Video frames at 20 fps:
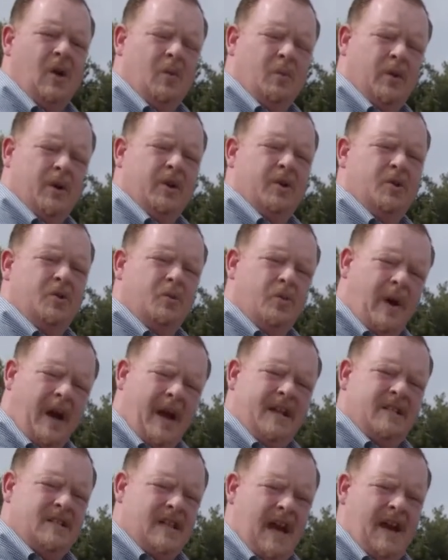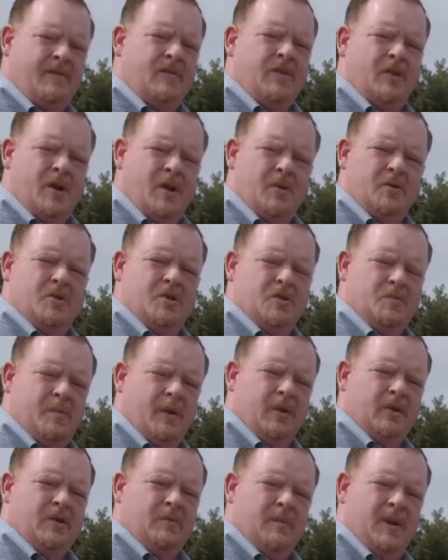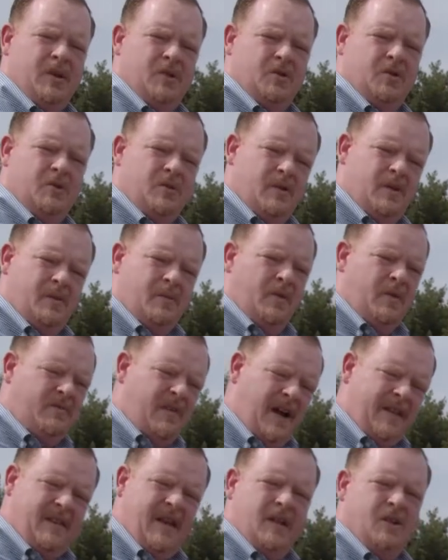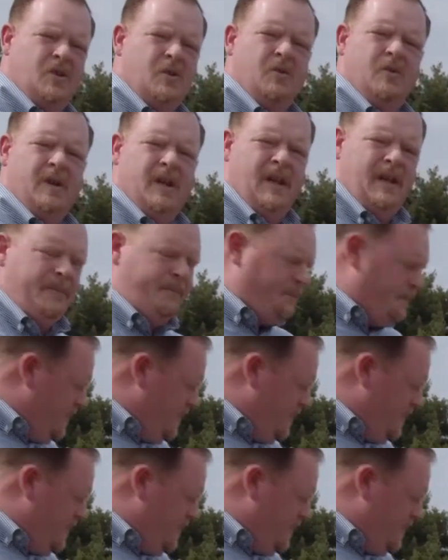We're going to do rides after the coach is built to make sure that we've got that tuned in.